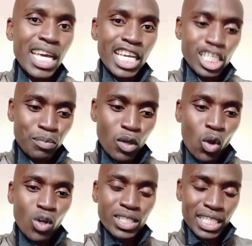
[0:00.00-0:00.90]
It's
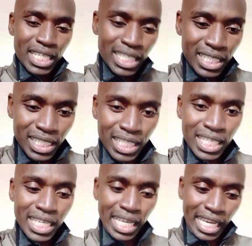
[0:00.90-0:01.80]
because
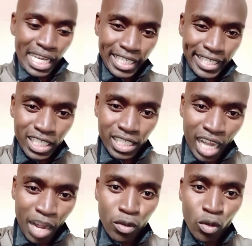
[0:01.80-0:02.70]
ED and his
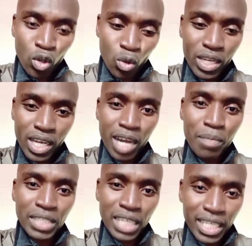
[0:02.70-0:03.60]
chronic
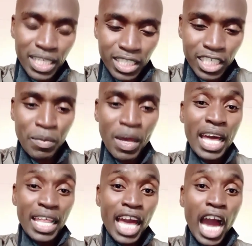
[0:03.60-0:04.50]
capitalism,
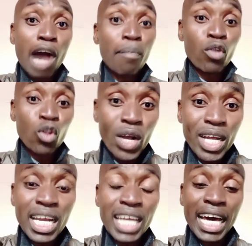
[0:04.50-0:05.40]
they are
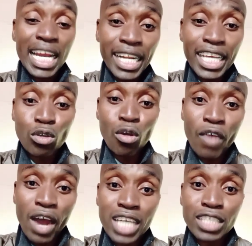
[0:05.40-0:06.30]
blocking the rest of
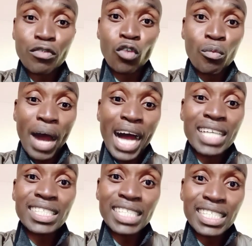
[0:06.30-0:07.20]
us from
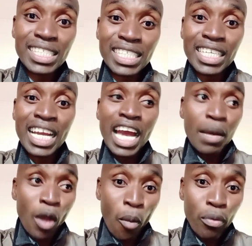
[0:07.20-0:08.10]
accessing
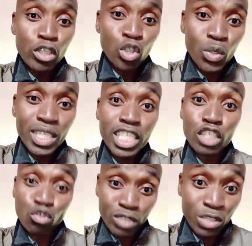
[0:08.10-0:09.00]

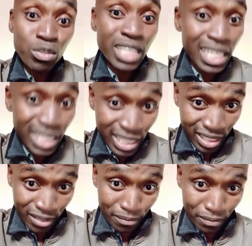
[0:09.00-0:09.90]
opportunities to
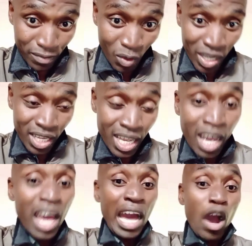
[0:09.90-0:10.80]
succeed. Okay.
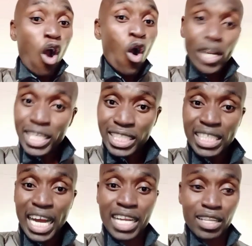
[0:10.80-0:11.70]

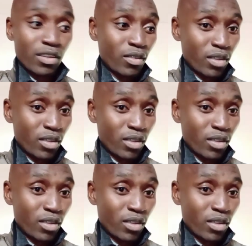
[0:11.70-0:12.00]
Originally,